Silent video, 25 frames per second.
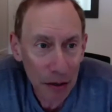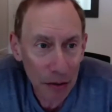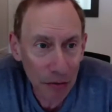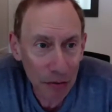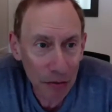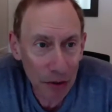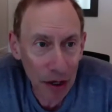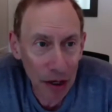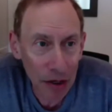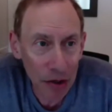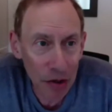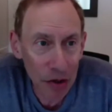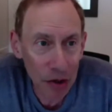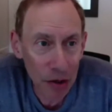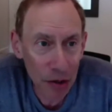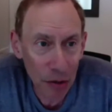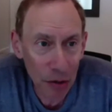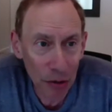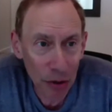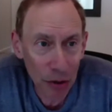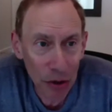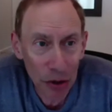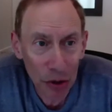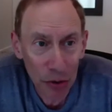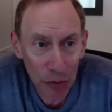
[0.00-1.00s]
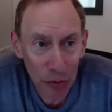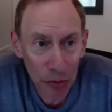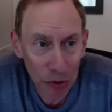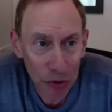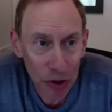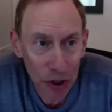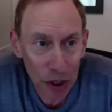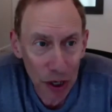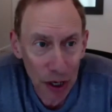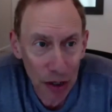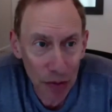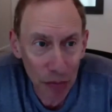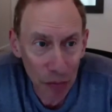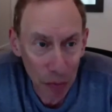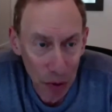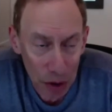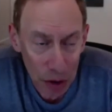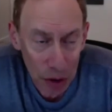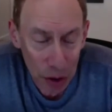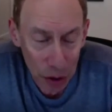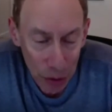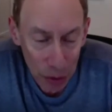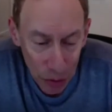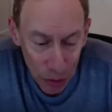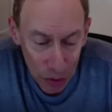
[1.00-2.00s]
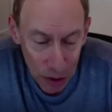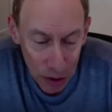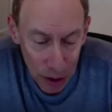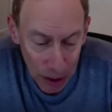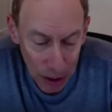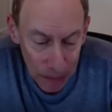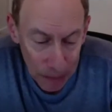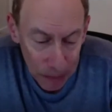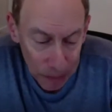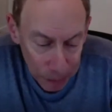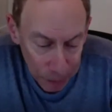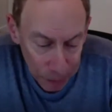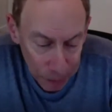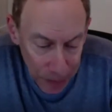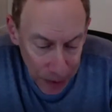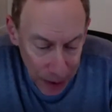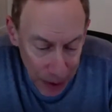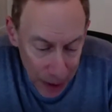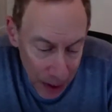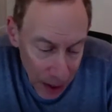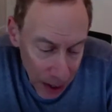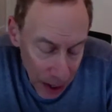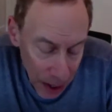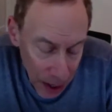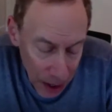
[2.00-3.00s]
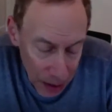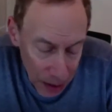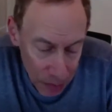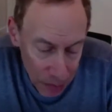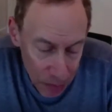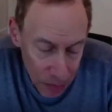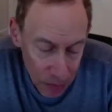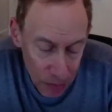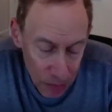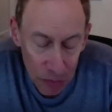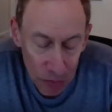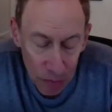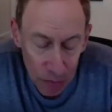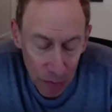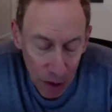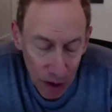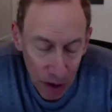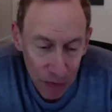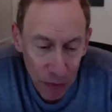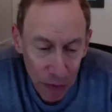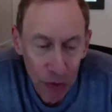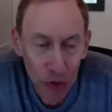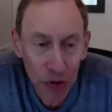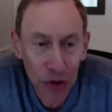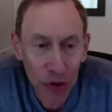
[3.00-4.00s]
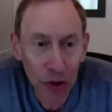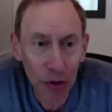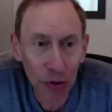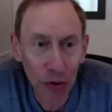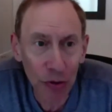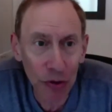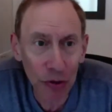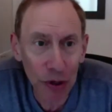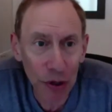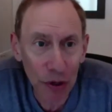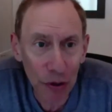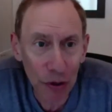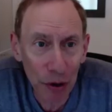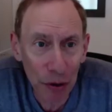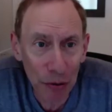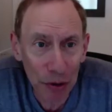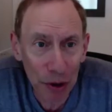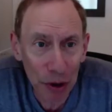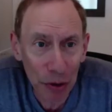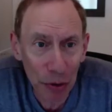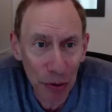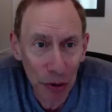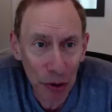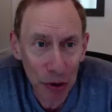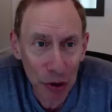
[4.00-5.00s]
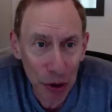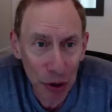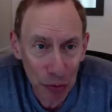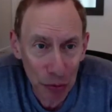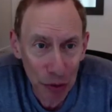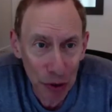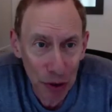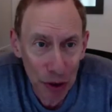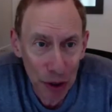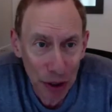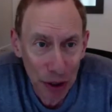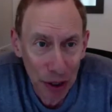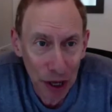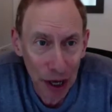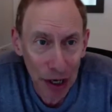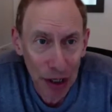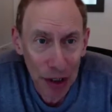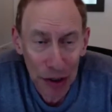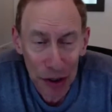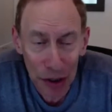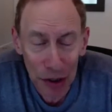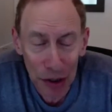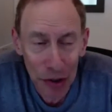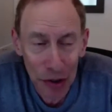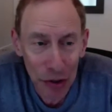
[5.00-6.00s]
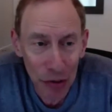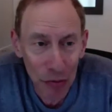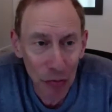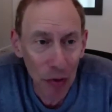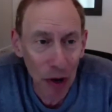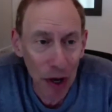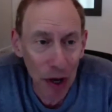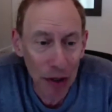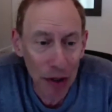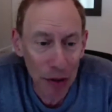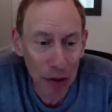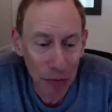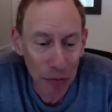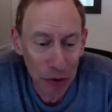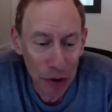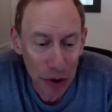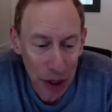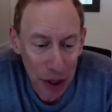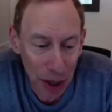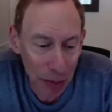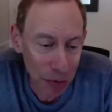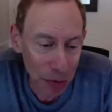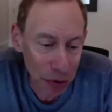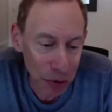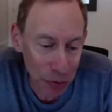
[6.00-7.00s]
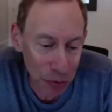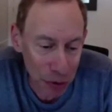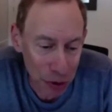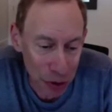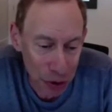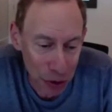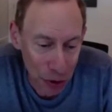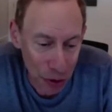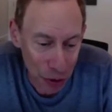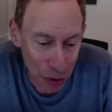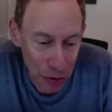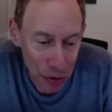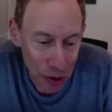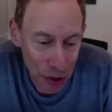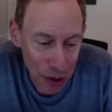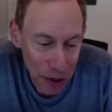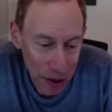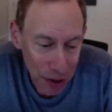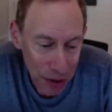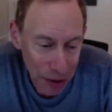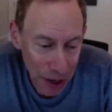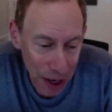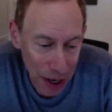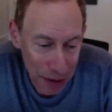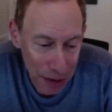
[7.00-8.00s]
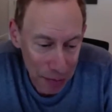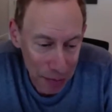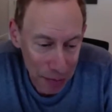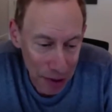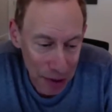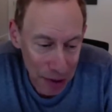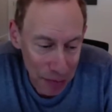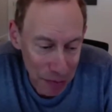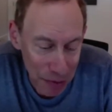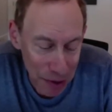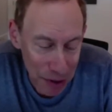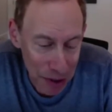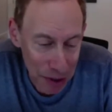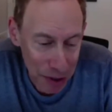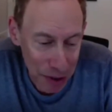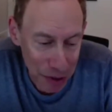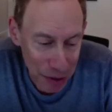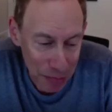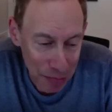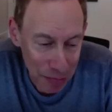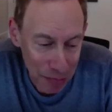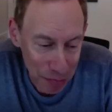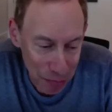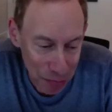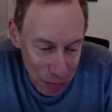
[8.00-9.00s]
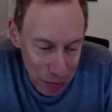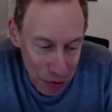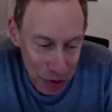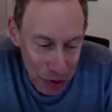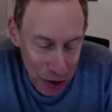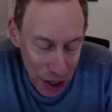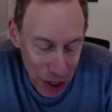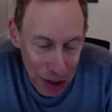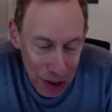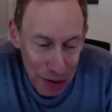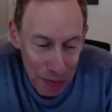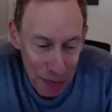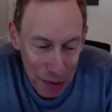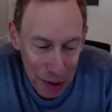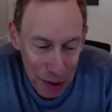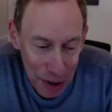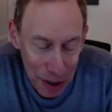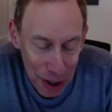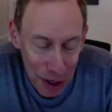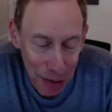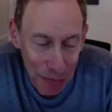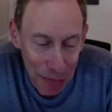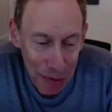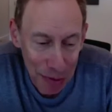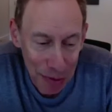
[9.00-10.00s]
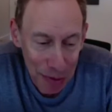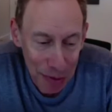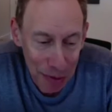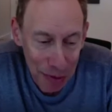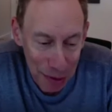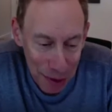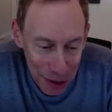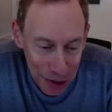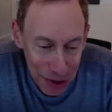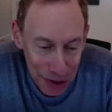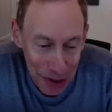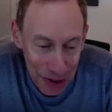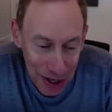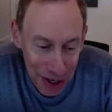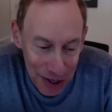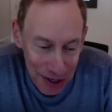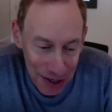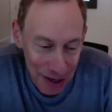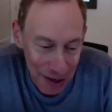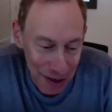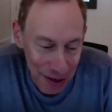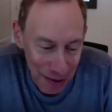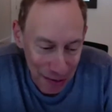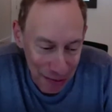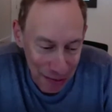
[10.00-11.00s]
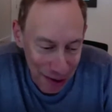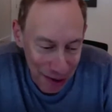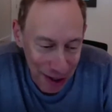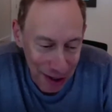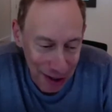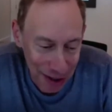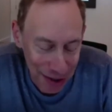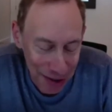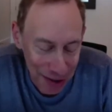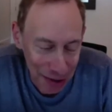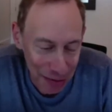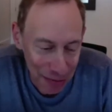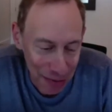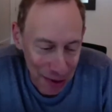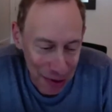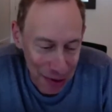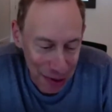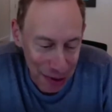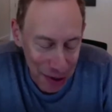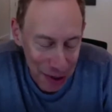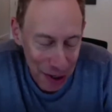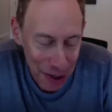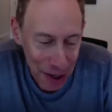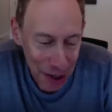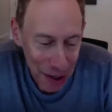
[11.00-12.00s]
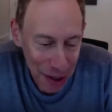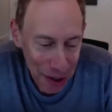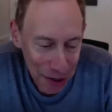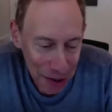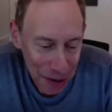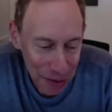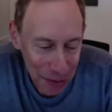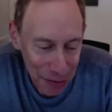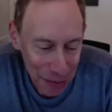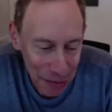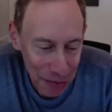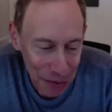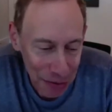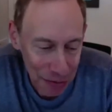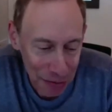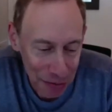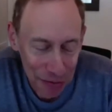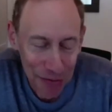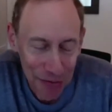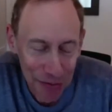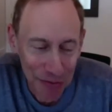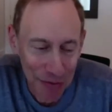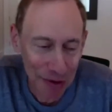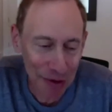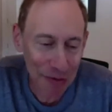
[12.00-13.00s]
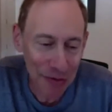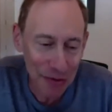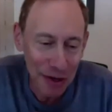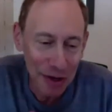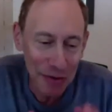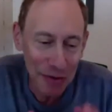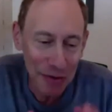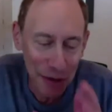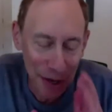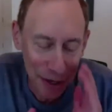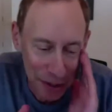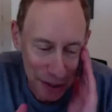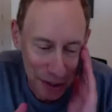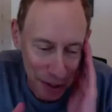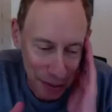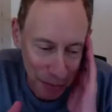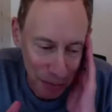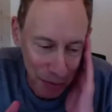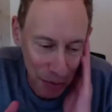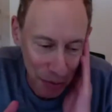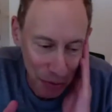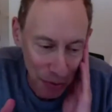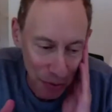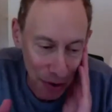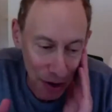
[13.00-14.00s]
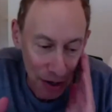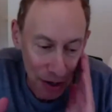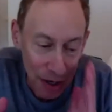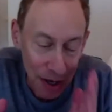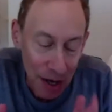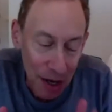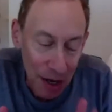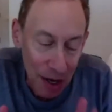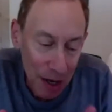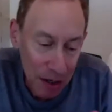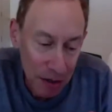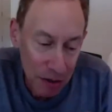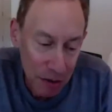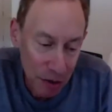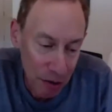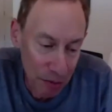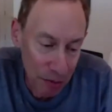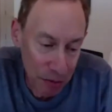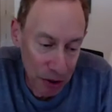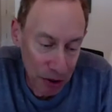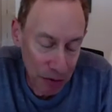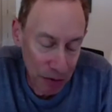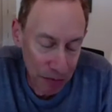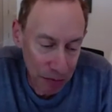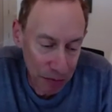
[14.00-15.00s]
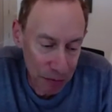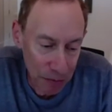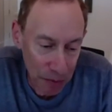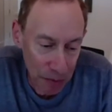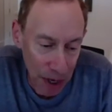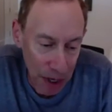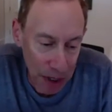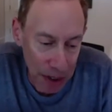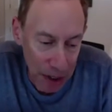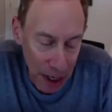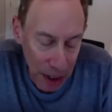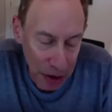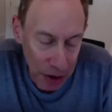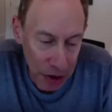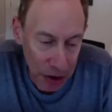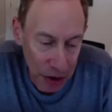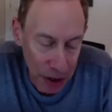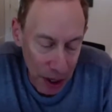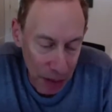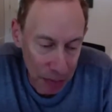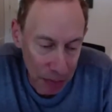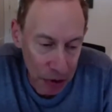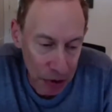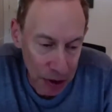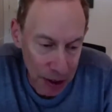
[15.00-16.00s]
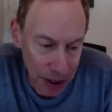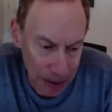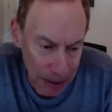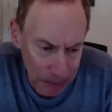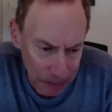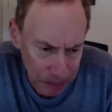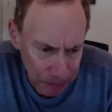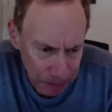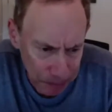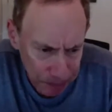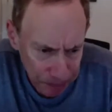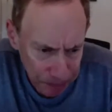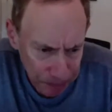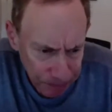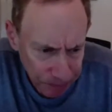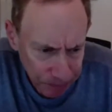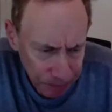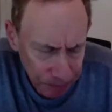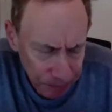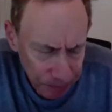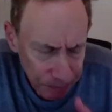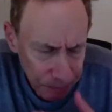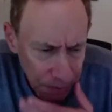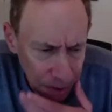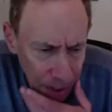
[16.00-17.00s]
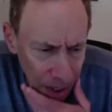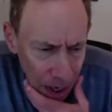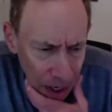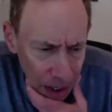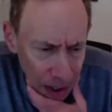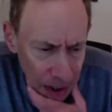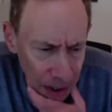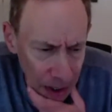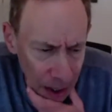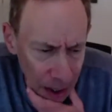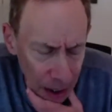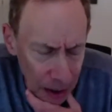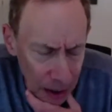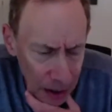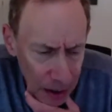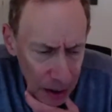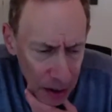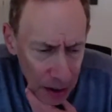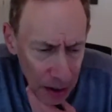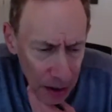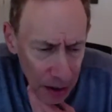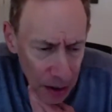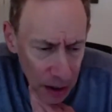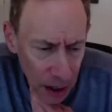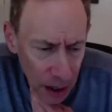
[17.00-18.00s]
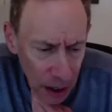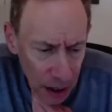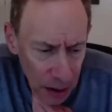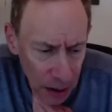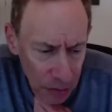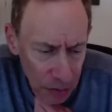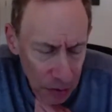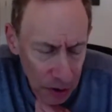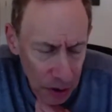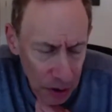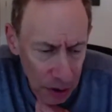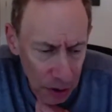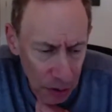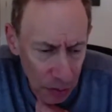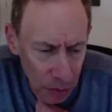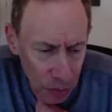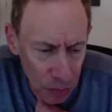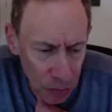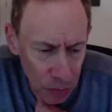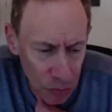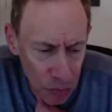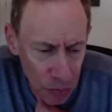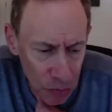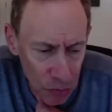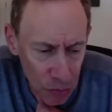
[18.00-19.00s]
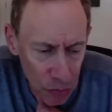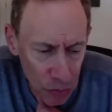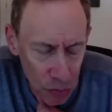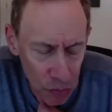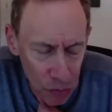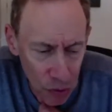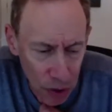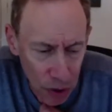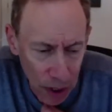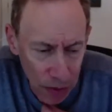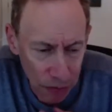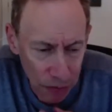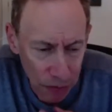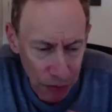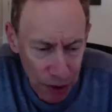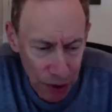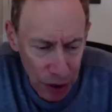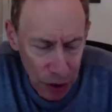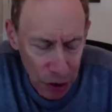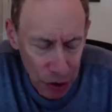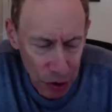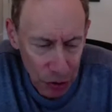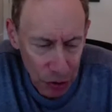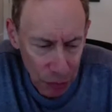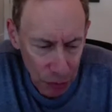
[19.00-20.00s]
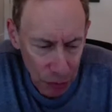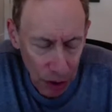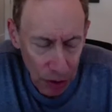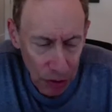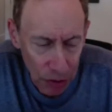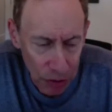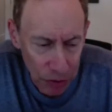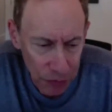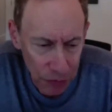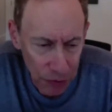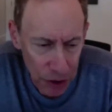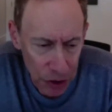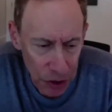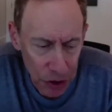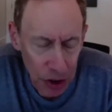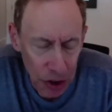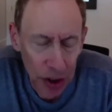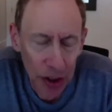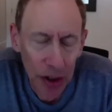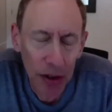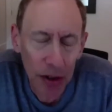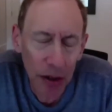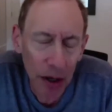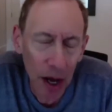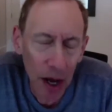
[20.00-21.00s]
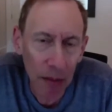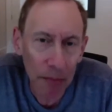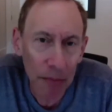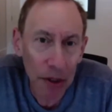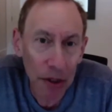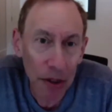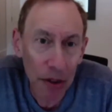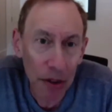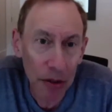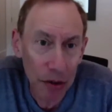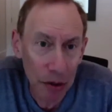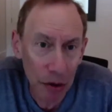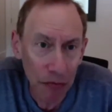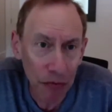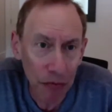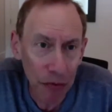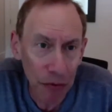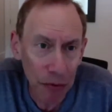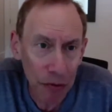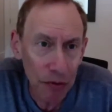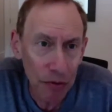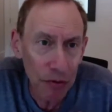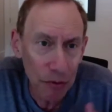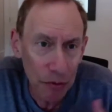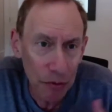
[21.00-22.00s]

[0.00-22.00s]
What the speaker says: engineering schools, and I went to Cornell. And my first year, the only course I really liked and did well in was chemistry. So that made me decide to be a chemical engineer. Like I said, it wasn't that deep a thought. In terms of my next steps, then I, you know, when I was finishing, I mean, different